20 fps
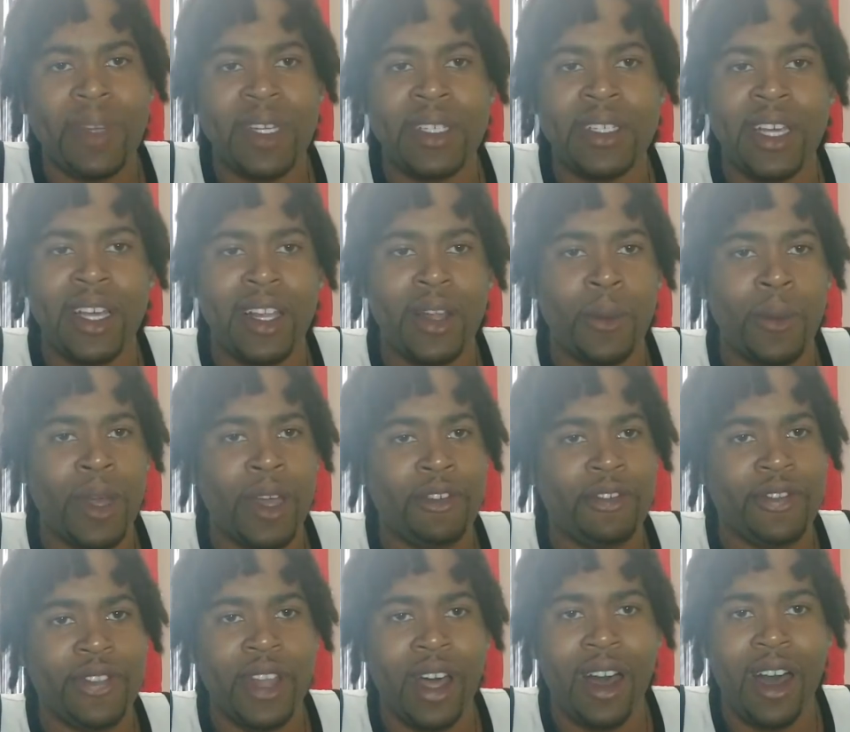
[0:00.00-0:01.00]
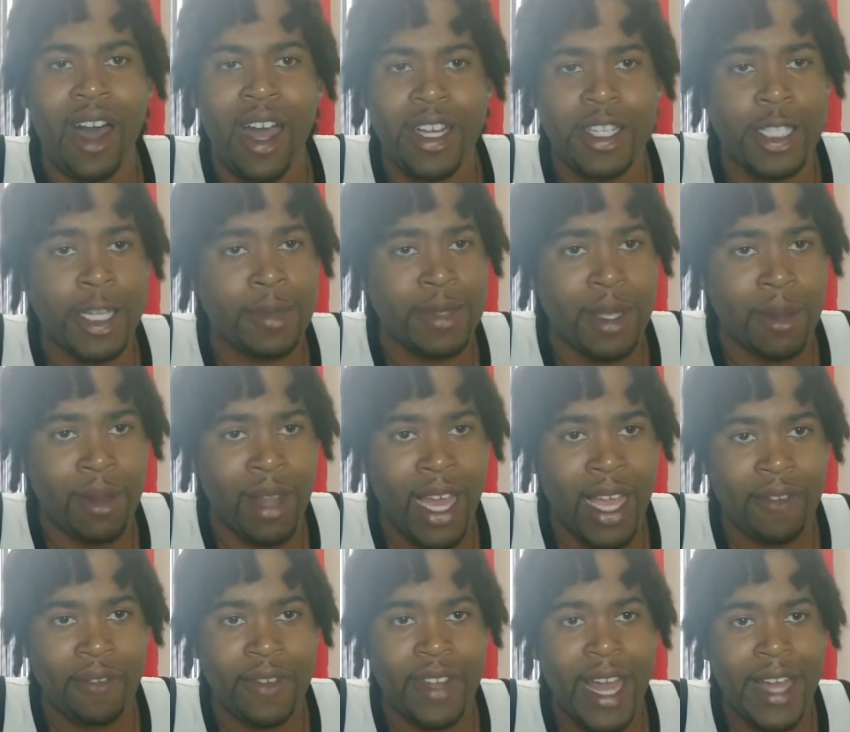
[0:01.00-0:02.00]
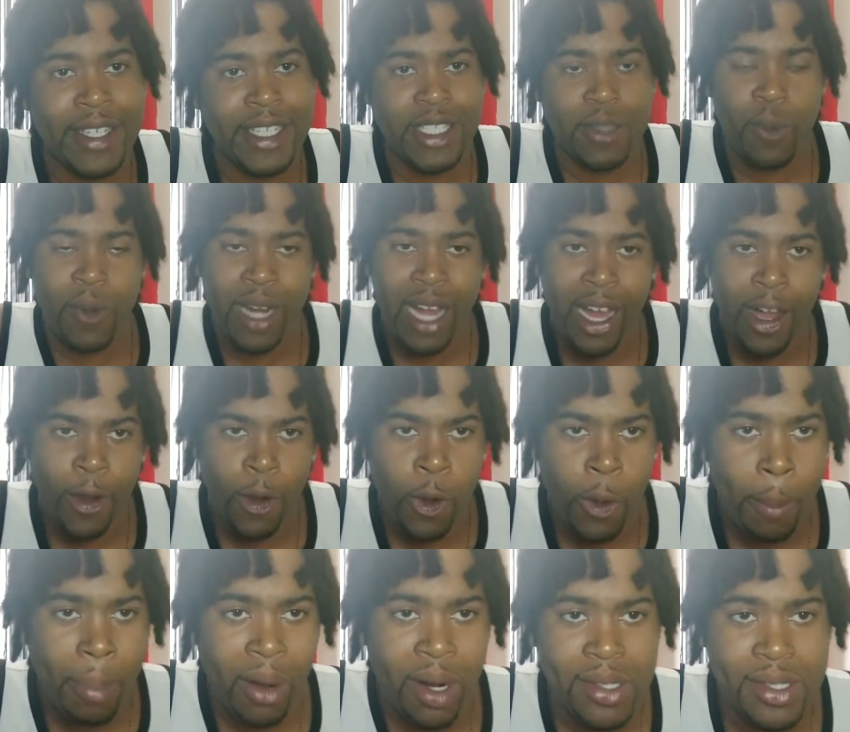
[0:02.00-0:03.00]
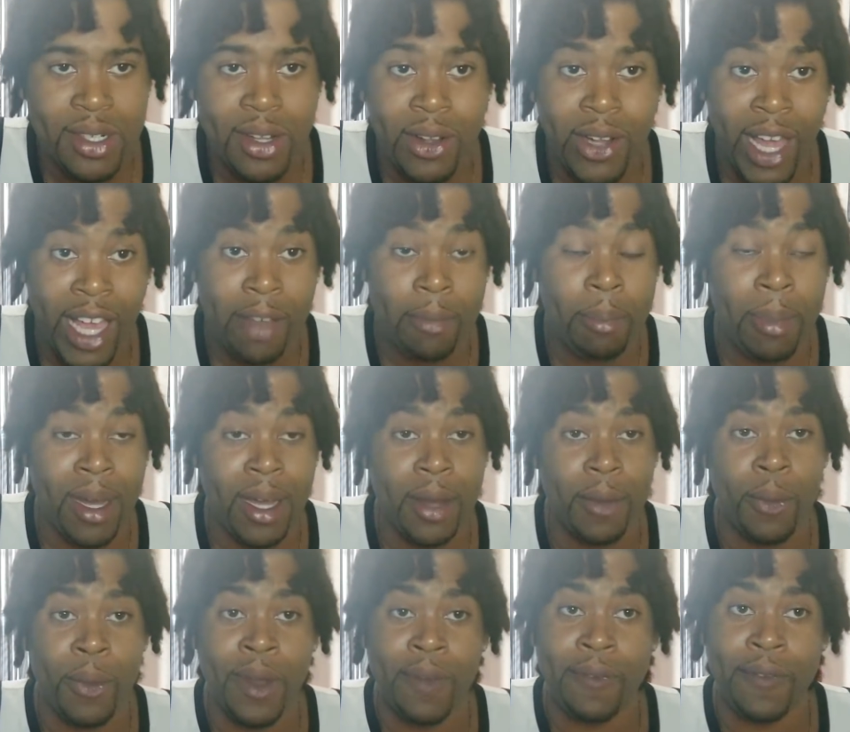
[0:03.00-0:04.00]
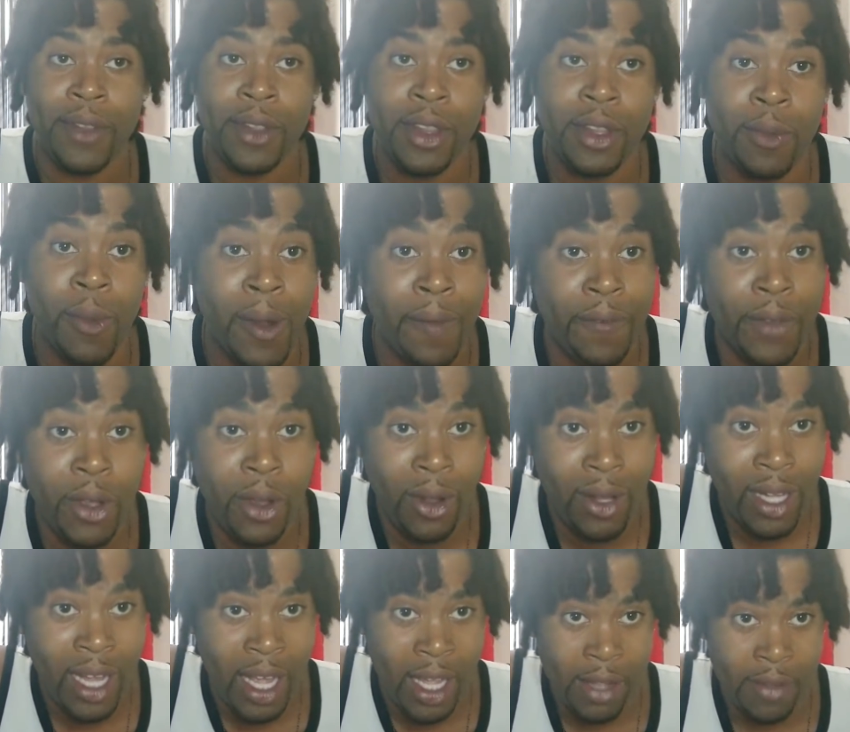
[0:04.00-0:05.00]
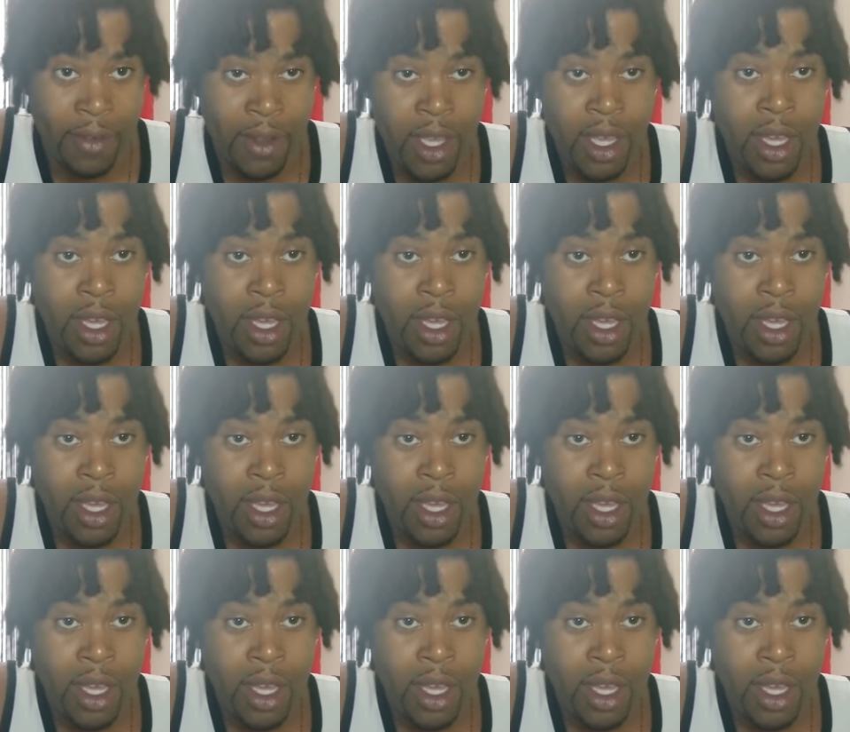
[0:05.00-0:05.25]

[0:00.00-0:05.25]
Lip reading: dealing with the hardships of life, not just with our own personal life, but with your life.